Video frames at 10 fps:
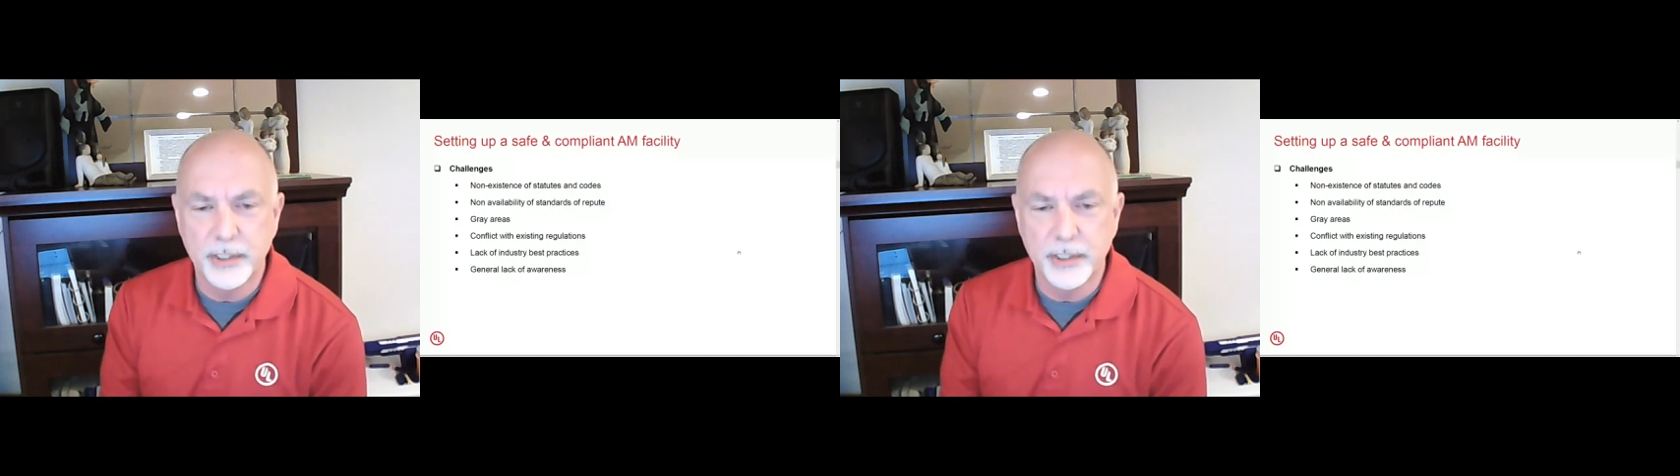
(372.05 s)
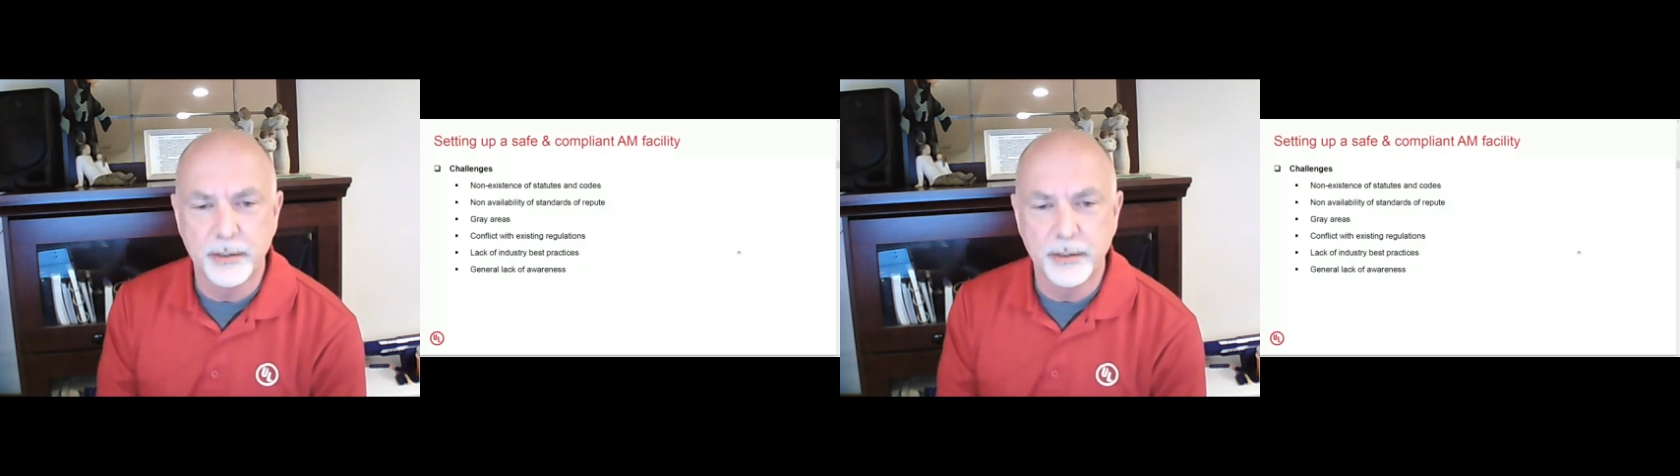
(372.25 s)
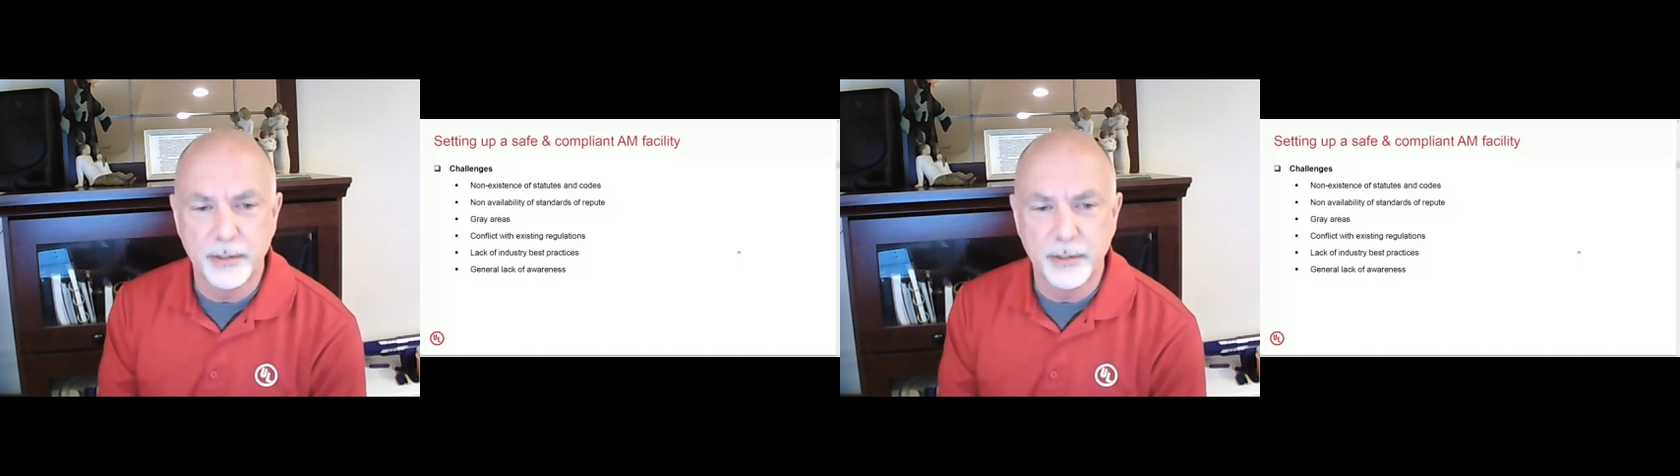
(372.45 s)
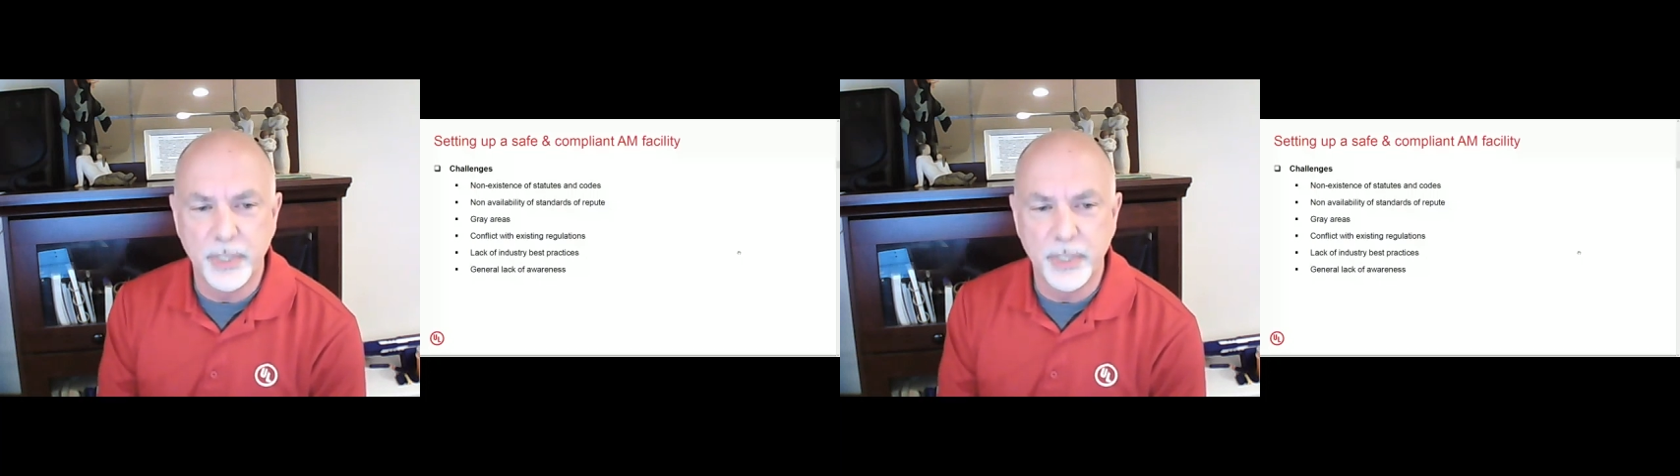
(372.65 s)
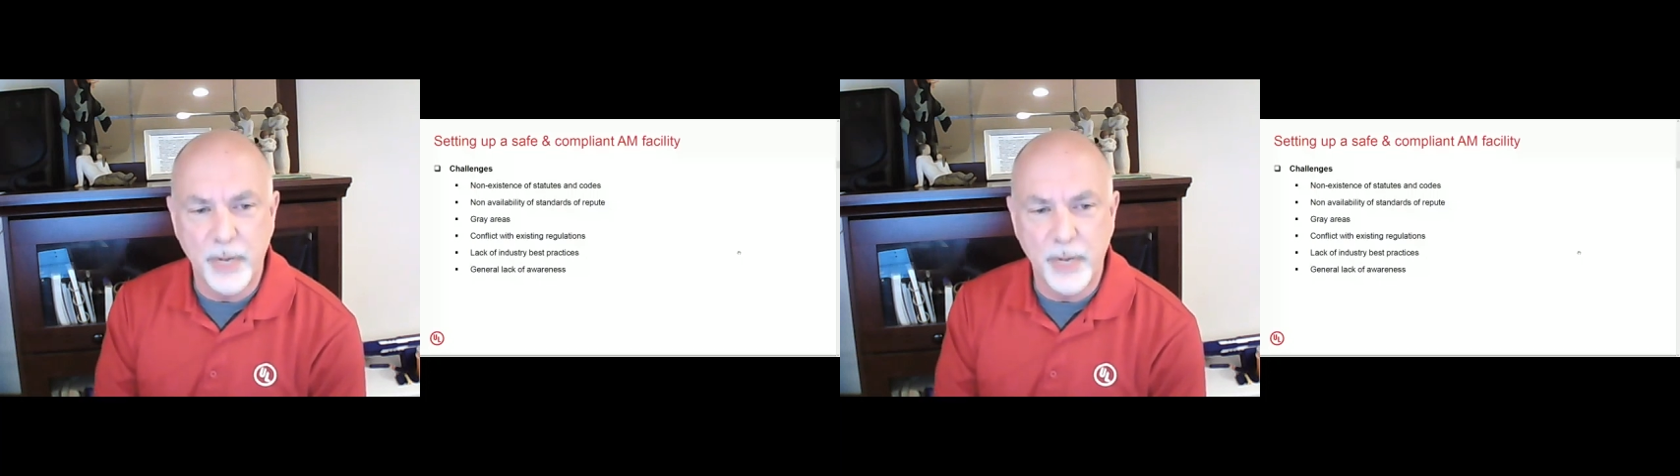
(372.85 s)
to
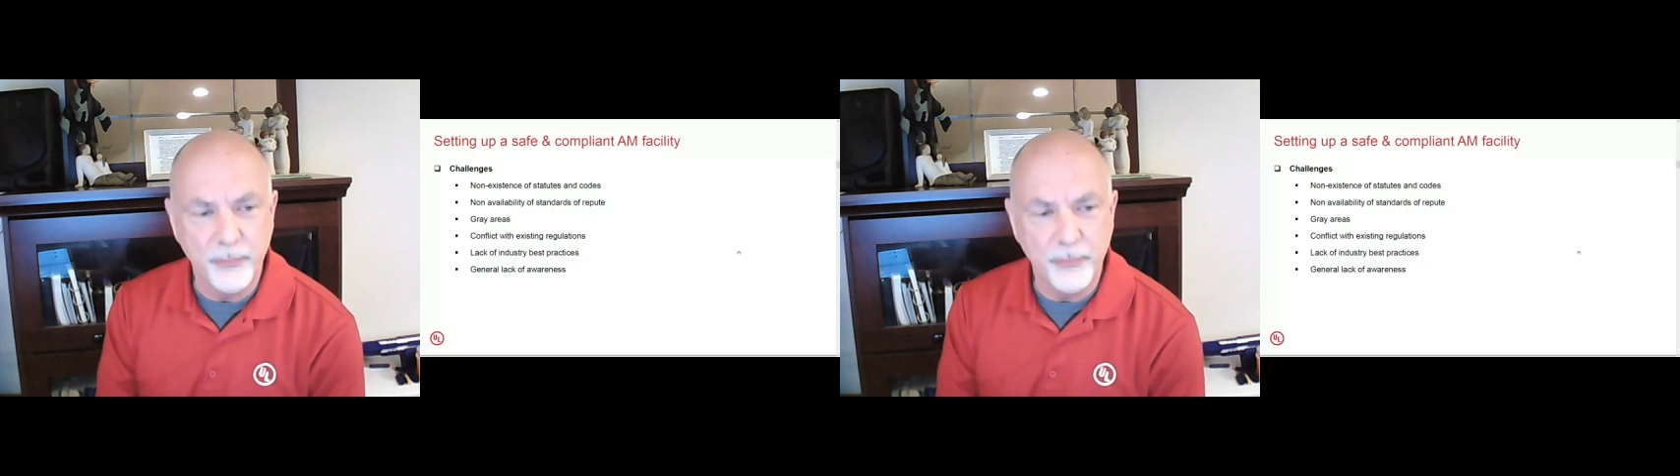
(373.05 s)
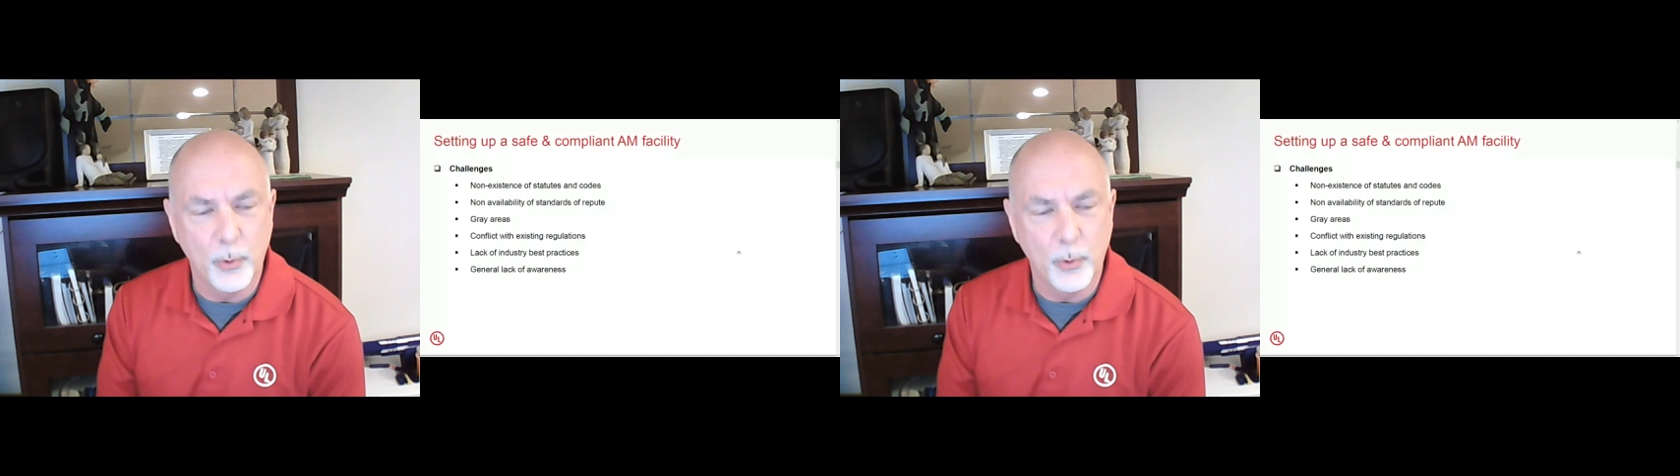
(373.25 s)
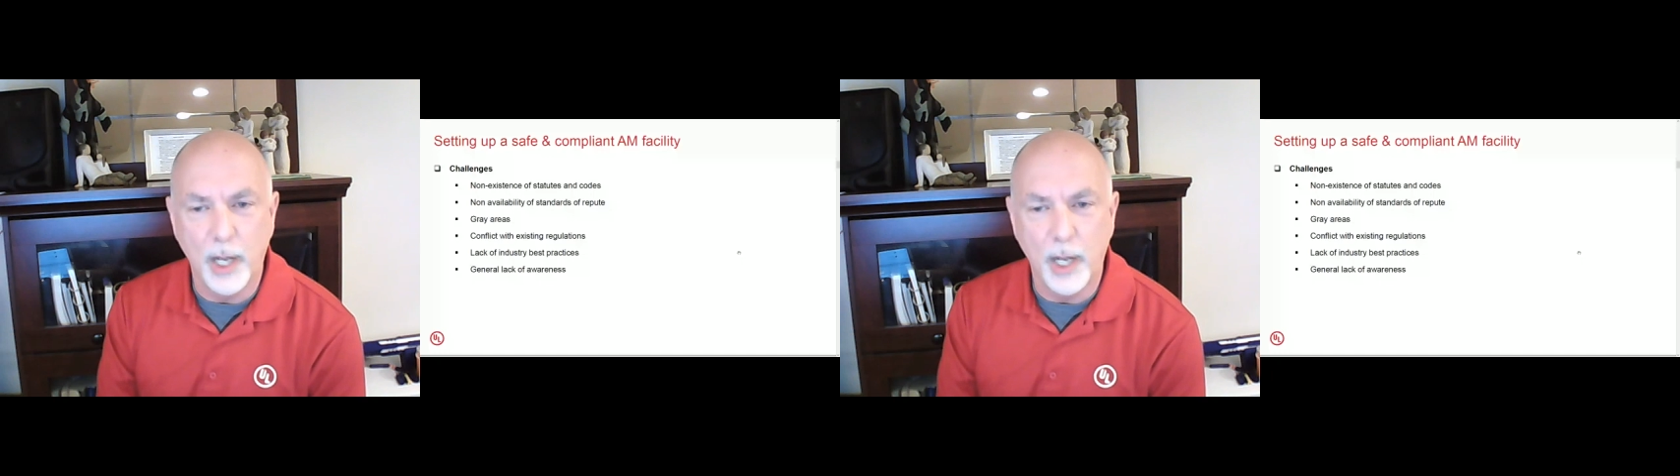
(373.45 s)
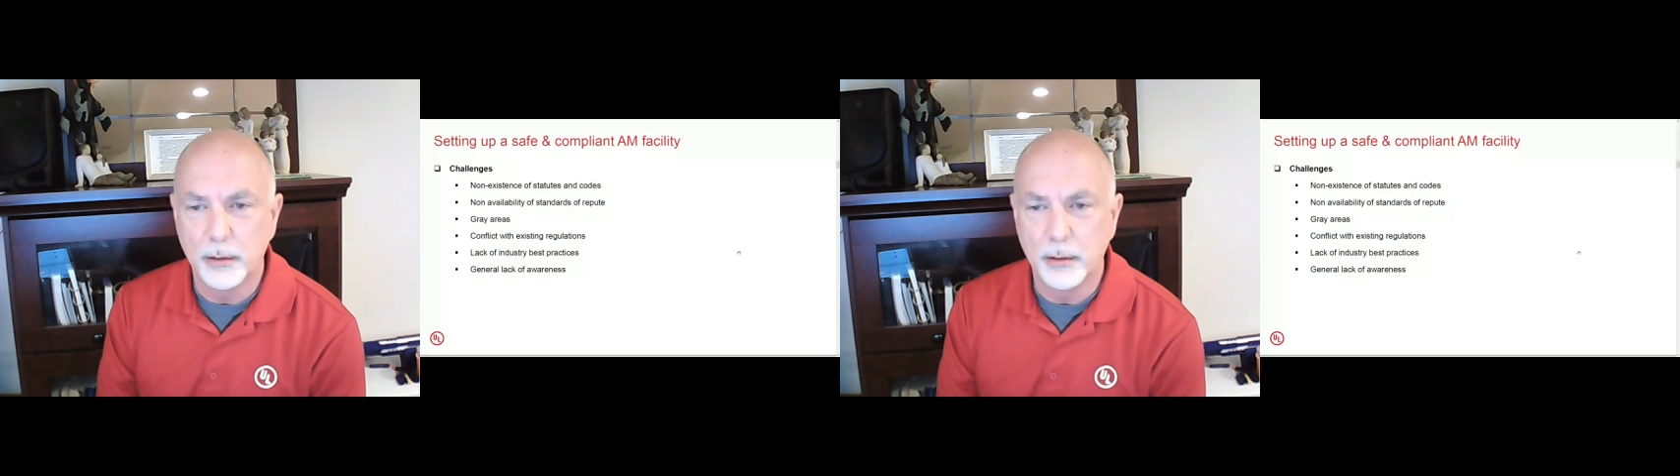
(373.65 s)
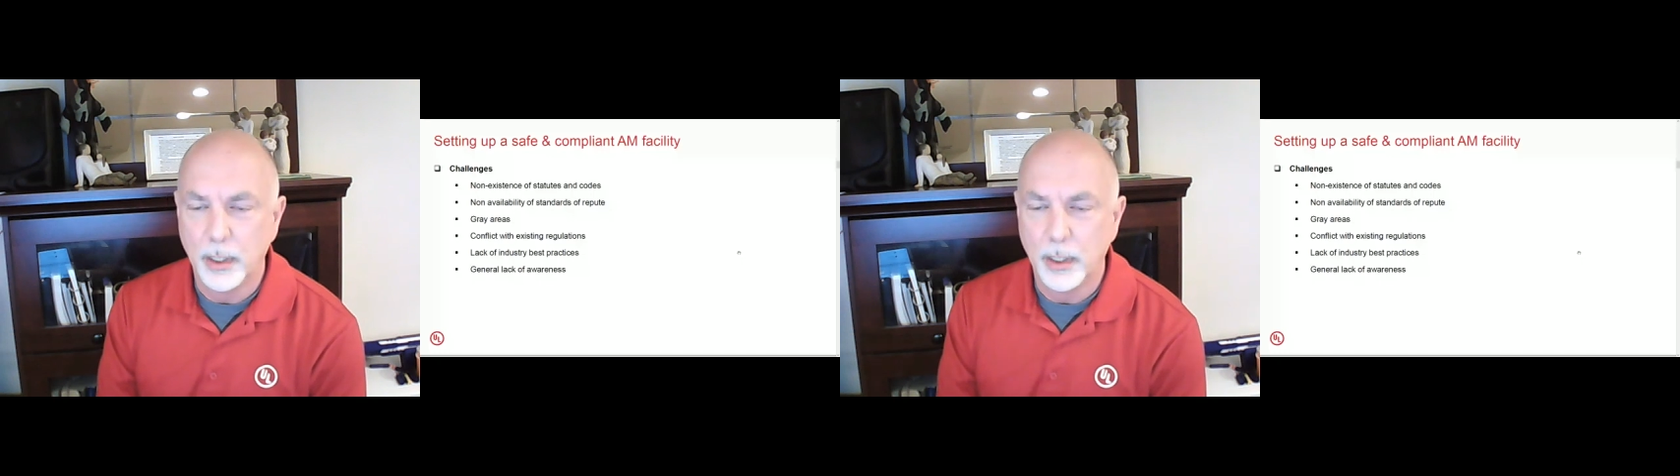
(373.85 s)
be around for a while.